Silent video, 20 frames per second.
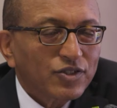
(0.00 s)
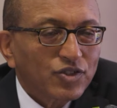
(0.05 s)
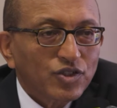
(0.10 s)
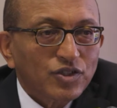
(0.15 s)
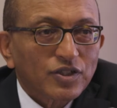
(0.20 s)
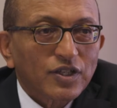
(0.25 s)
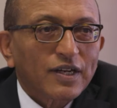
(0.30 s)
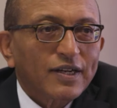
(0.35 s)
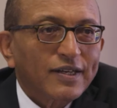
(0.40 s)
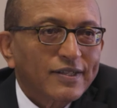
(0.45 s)

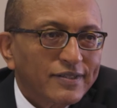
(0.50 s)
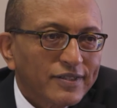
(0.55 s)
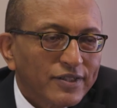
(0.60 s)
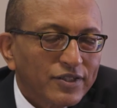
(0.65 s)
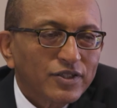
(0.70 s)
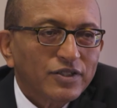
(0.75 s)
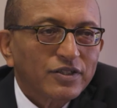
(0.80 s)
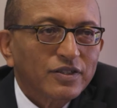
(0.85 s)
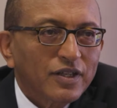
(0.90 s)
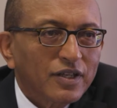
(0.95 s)

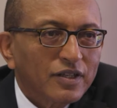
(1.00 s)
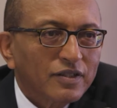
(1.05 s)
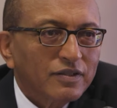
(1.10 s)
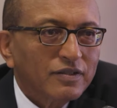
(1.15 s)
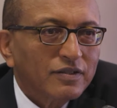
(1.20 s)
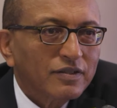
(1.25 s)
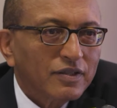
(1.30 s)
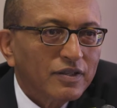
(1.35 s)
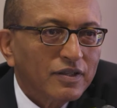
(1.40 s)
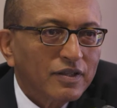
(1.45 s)
digitalization
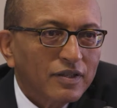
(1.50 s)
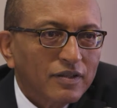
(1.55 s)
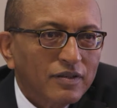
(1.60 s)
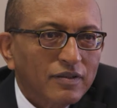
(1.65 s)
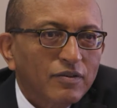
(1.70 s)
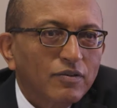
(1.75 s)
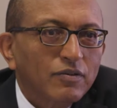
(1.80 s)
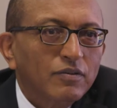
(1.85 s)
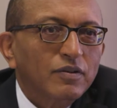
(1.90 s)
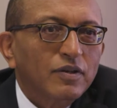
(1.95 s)

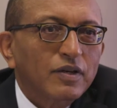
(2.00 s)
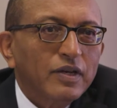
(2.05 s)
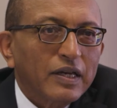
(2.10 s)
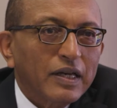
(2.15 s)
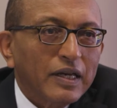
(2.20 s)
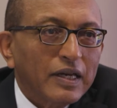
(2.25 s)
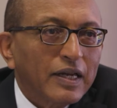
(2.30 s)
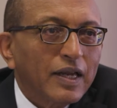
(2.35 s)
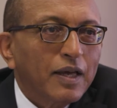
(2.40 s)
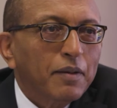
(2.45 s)
that
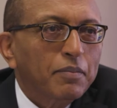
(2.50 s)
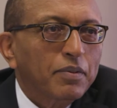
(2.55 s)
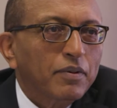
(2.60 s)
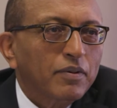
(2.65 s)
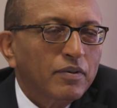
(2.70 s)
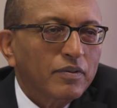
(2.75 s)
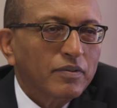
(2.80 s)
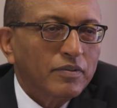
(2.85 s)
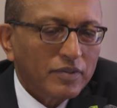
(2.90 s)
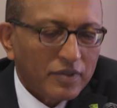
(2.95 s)

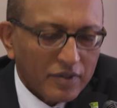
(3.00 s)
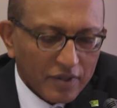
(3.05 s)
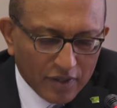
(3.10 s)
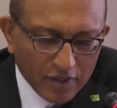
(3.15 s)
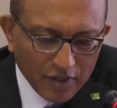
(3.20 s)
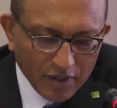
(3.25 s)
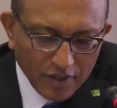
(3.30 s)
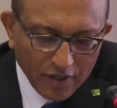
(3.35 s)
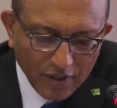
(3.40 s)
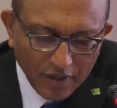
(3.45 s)
enable
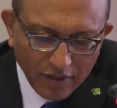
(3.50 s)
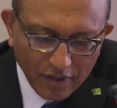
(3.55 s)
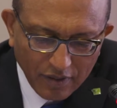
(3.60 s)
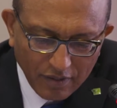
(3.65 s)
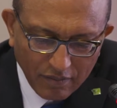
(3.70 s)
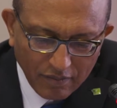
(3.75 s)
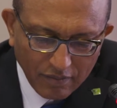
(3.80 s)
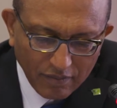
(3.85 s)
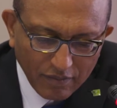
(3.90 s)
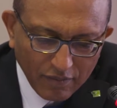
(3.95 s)

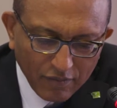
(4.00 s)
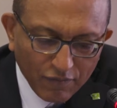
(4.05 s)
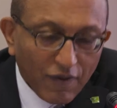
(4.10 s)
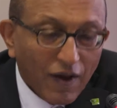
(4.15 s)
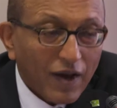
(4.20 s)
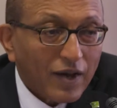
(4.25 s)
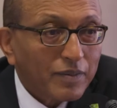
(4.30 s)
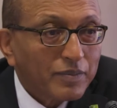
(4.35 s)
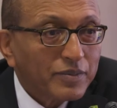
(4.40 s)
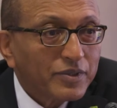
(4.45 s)

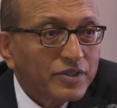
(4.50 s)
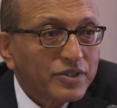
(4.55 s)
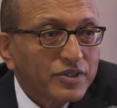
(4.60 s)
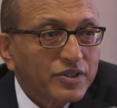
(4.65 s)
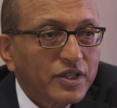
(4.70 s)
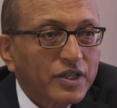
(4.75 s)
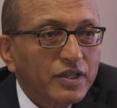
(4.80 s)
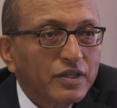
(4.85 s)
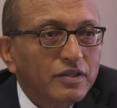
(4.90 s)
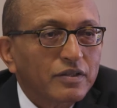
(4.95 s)

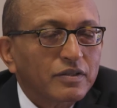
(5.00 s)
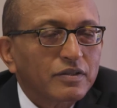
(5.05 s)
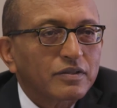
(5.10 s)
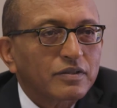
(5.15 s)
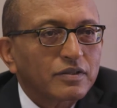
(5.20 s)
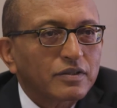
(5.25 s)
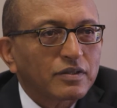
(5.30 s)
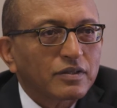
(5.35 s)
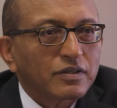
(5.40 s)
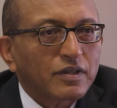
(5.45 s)
farmers and
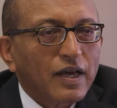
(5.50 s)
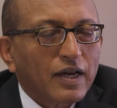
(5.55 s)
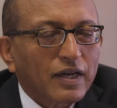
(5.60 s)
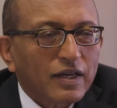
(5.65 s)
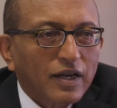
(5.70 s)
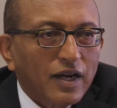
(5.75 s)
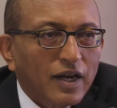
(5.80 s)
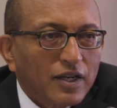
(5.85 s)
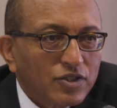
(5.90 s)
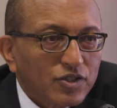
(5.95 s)
the
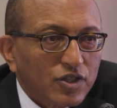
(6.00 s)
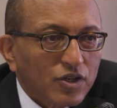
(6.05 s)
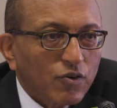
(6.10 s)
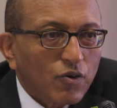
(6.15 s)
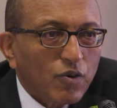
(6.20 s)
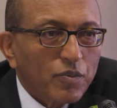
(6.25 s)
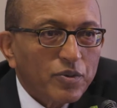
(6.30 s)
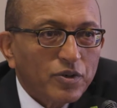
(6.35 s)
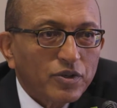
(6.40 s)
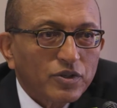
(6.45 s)
agricultural
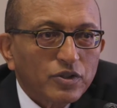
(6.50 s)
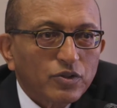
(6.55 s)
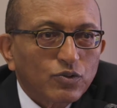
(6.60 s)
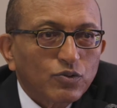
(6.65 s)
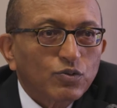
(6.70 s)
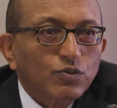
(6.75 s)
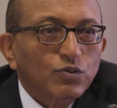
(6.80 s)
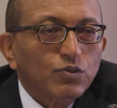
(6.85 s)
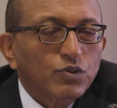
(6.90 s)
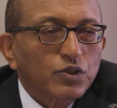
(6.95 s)
community
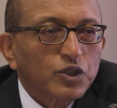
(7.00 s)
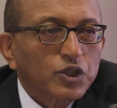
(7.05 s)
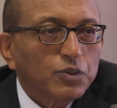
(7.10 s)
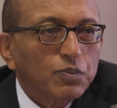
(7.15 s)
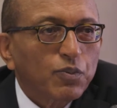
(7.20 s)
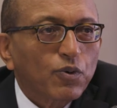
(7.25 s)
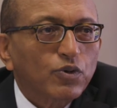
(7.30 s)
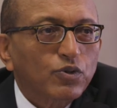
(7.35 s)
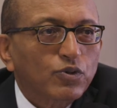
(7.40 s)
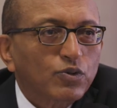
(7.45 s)
to
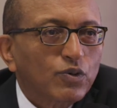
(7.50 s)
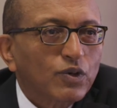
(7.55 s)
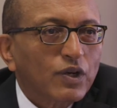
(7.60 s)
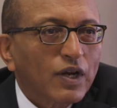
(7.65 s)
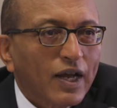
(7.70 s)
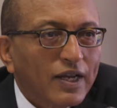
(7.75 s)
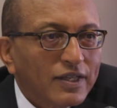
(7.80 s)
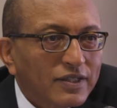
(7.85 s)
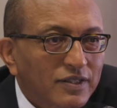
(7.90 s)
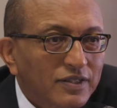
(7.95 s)
respond to
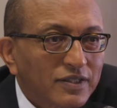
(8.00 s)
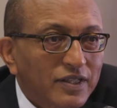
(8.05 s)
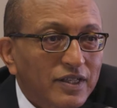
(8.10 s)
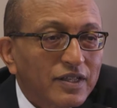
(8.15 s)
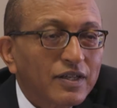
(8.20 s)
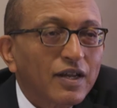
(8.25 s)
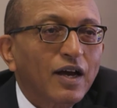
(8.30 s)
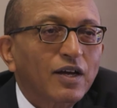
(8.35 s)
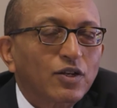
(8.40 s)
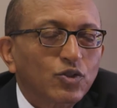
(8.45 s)
crisis
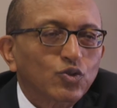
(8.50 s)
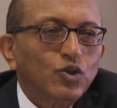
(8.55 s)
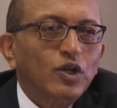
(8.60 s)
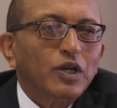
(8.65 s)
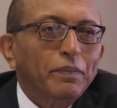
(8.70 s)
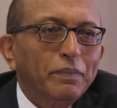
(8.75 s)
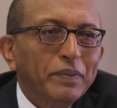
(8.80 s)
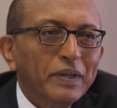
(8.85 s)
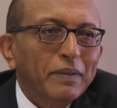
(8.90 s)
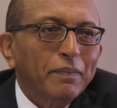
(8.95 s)
and
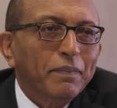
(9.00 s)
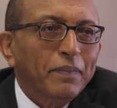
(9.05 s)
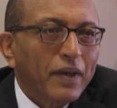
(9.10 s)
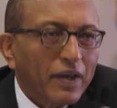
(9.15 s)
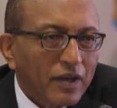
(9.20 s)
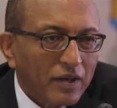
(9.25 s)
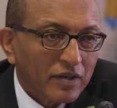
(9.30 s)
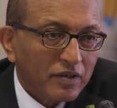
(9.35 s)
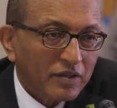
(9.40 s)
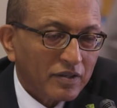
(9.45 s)
actually
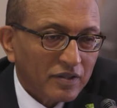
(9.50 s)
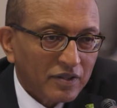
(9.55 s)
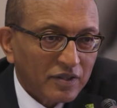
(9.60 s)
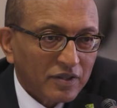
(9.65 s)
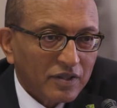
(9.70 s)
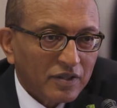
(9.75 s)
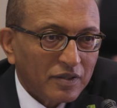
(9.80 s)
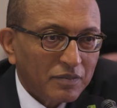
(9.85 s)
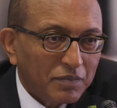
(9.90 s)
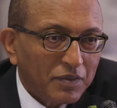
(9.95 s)
prepare
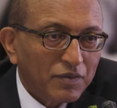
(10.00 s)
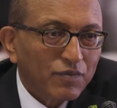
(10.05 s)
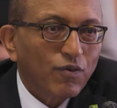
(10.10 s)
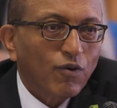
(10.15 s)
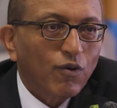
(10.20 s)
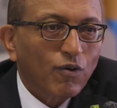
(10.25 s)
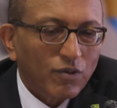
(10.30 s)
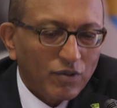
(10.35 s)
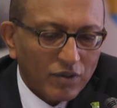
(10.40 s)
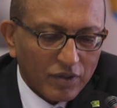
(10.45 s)

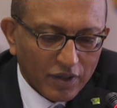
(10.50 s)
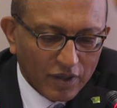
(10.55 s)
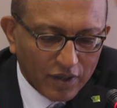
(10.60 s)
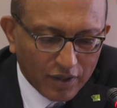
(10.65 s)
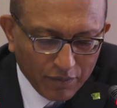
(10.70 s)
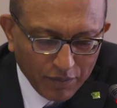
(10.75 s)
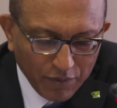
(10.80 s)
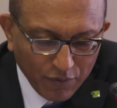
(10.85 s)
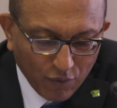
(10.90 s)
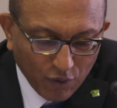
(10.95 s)
before
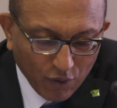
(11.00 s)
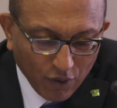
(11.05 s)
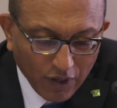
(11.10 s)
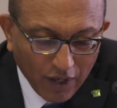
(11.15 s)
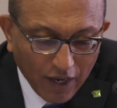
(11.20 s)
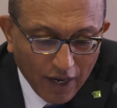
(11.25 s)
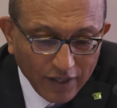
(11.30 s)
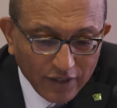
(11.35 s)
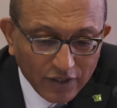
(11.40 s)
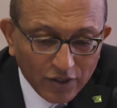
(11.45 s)

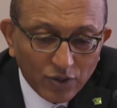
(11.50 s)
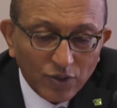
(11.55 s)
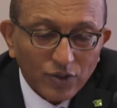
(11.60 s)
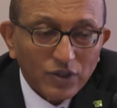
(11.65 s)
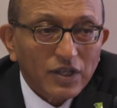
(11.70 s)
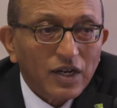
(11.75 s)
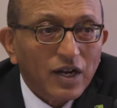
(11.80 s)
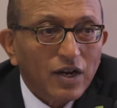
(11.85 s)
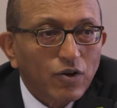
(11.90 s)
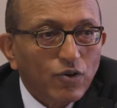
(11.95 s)
crisis. So
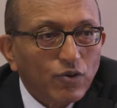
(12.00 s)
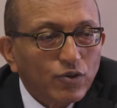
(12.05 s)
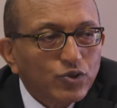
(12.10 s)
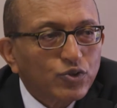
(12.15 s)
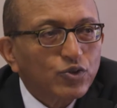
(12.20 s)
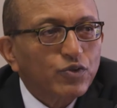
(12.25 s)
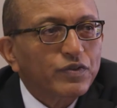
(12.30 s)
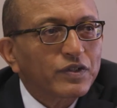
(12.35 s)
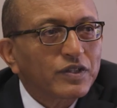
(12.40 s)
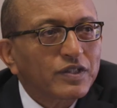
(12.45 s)
there are
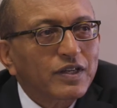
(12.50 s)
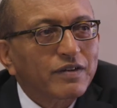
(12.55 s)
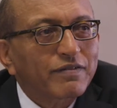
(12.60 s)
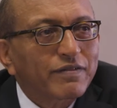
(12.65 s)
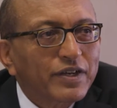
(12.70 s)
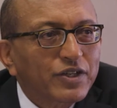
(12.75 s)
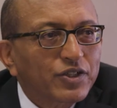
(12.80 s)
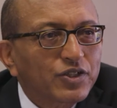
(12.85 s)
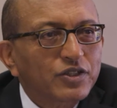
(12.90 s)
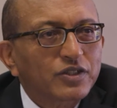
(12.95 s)
lots of
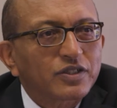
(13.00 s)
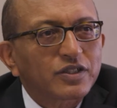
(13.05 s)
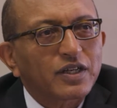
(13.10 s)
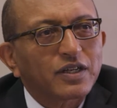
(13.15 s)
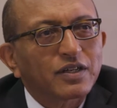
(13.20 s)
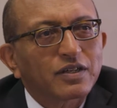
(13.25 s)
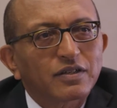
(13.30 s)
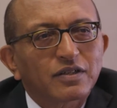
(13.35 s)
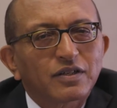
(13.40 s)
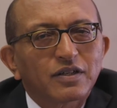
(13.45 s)
interventions,
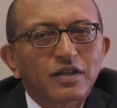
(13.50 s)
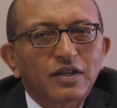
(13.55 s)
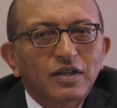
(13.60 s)
and